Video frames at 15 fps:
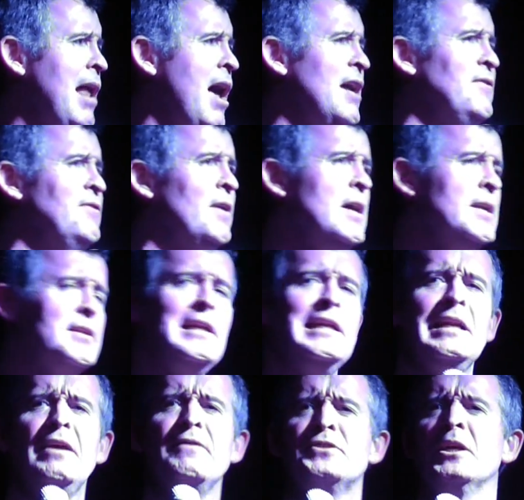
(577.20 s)
life till he
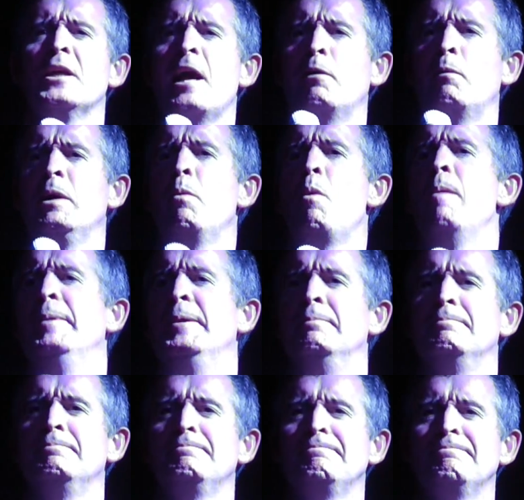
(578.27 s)
lives together with a
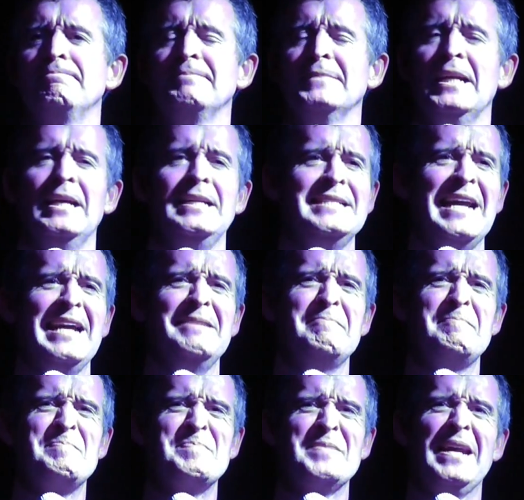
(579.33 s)
woman. And then,
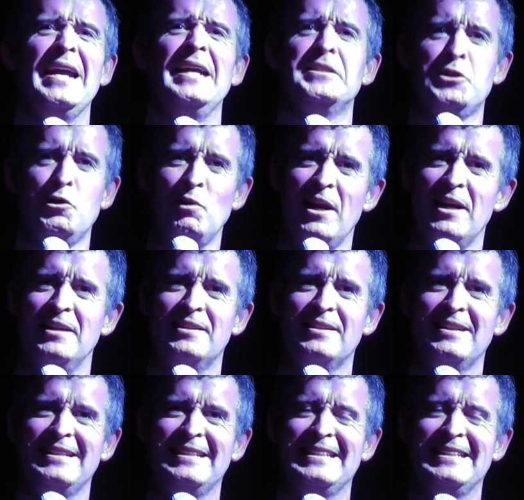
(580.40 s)
it's too late.